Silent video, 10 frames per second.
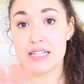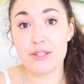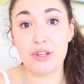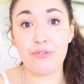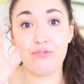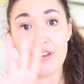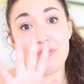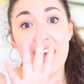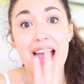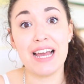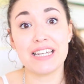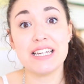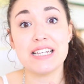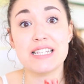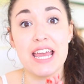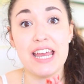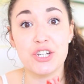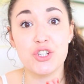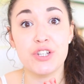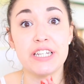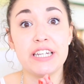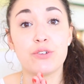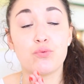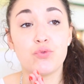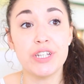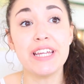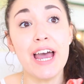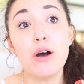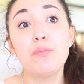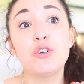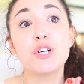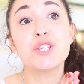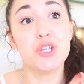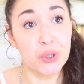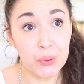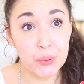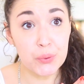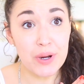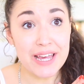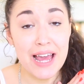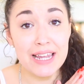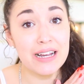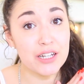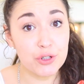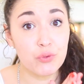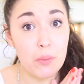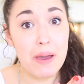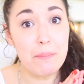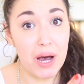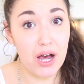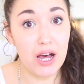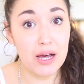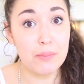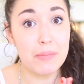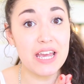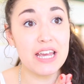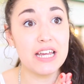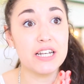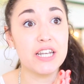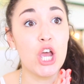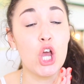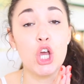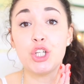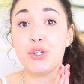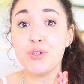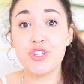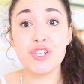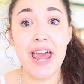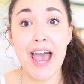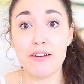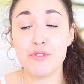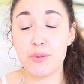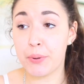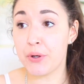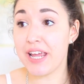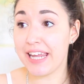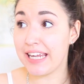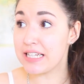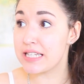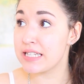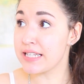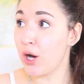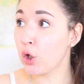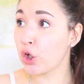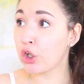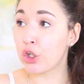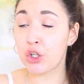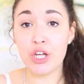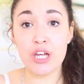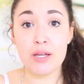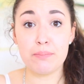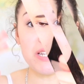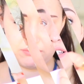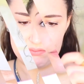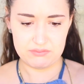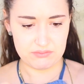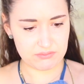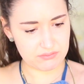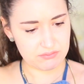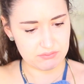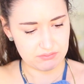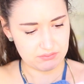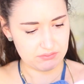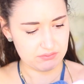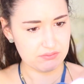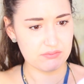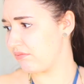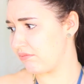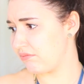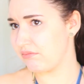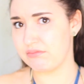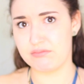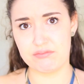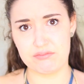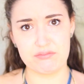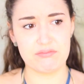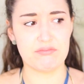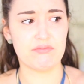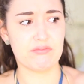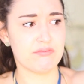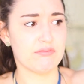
So the fifth hack is actually really helpful too, and I got it from my mom, and you just have to put a silk piece of fabric over your head when you put on